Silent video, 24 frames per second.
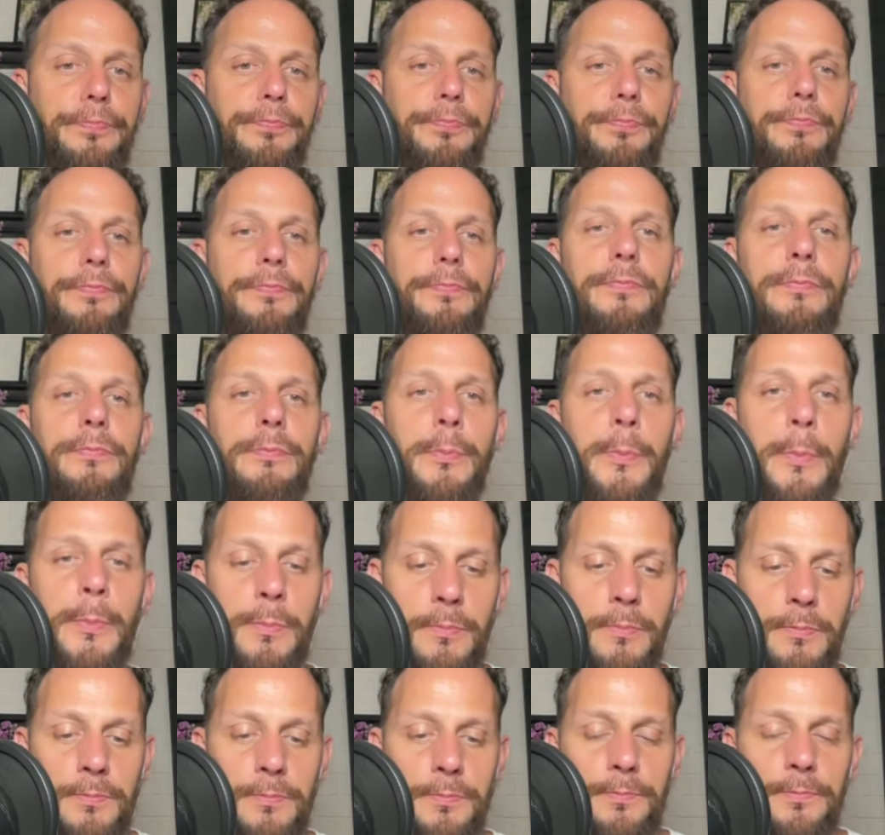
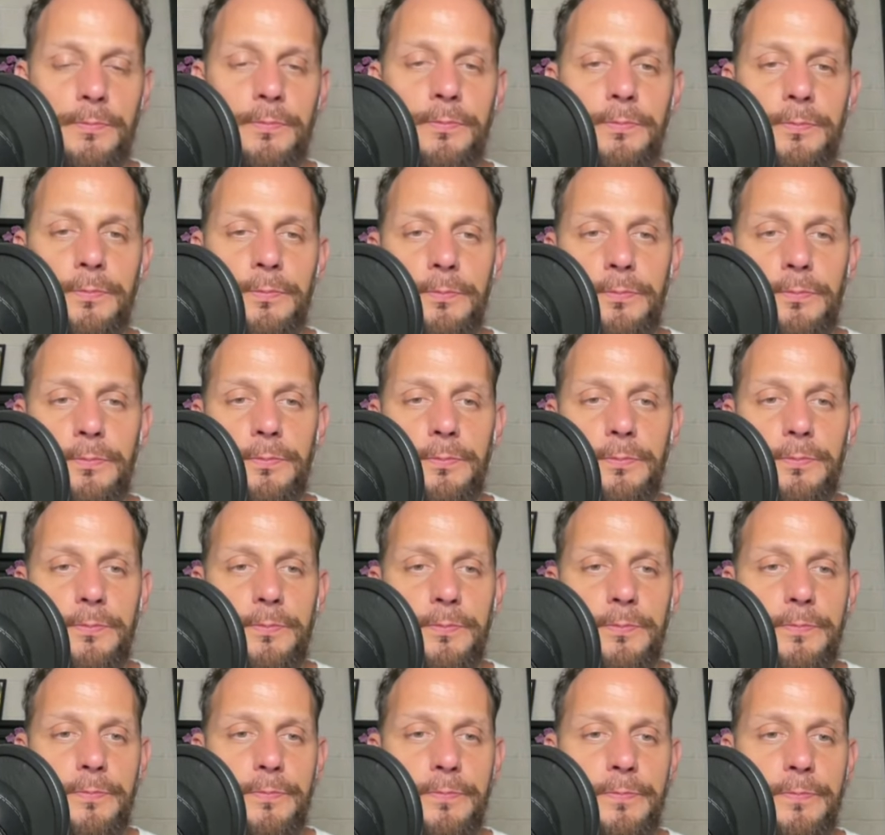
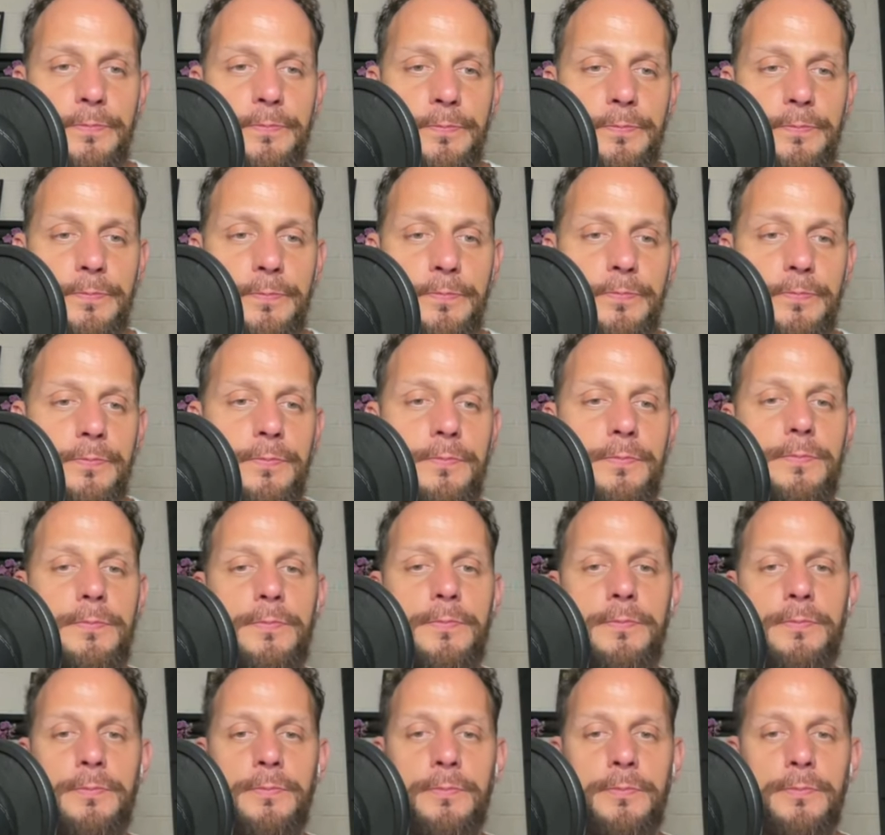
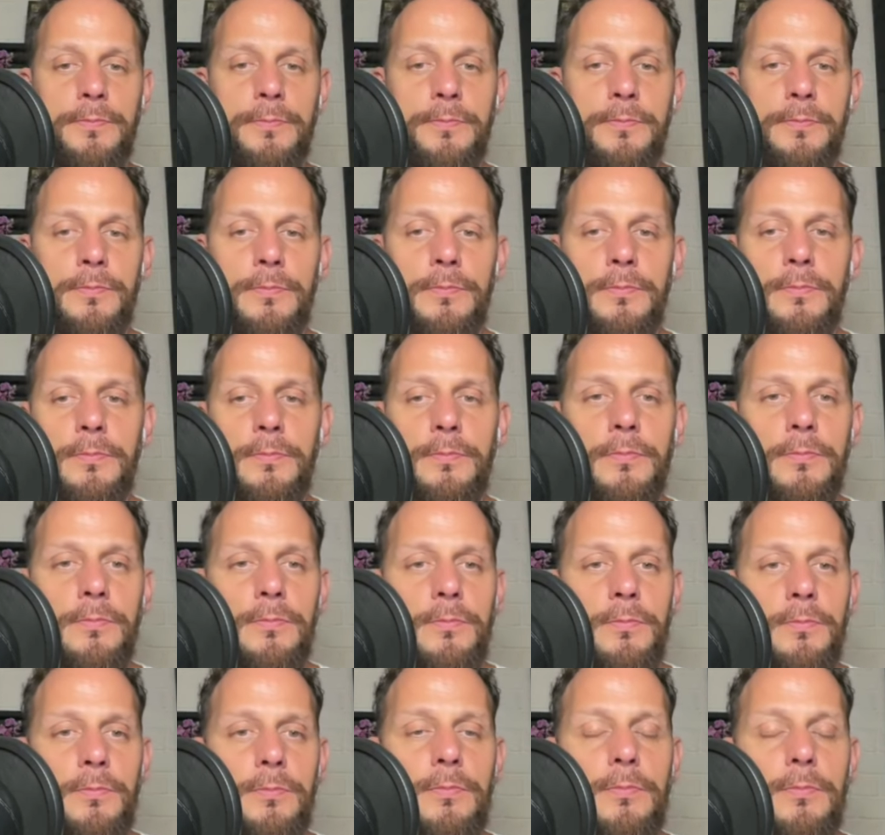
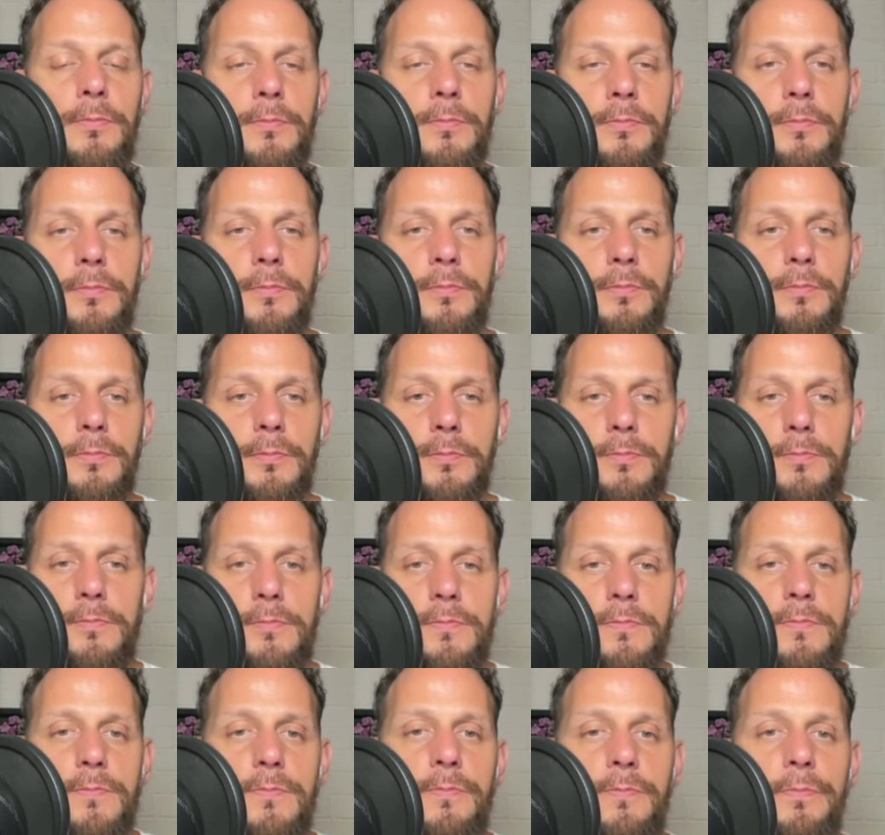
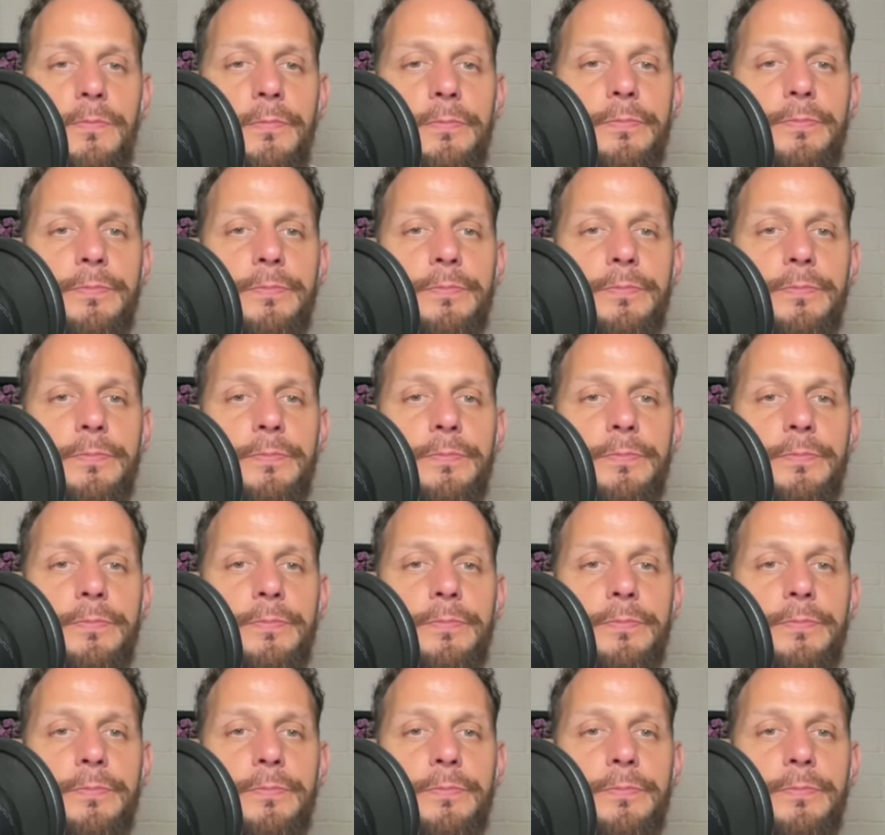This person isn't speaking.